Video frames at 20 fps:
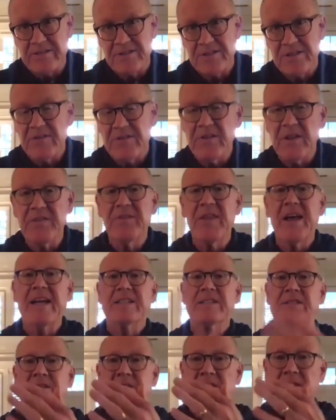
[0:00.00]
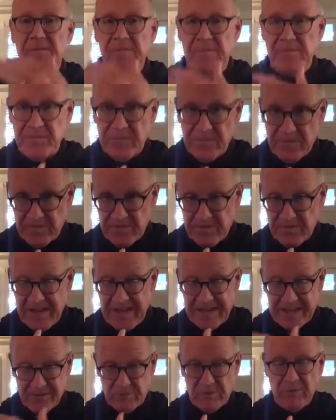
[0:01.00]
So that's
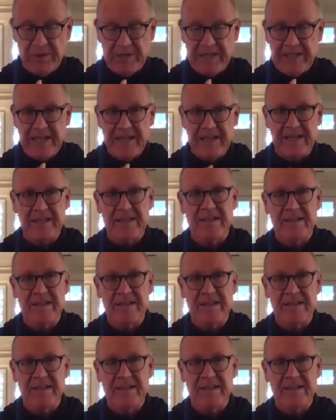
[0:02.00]
what we did.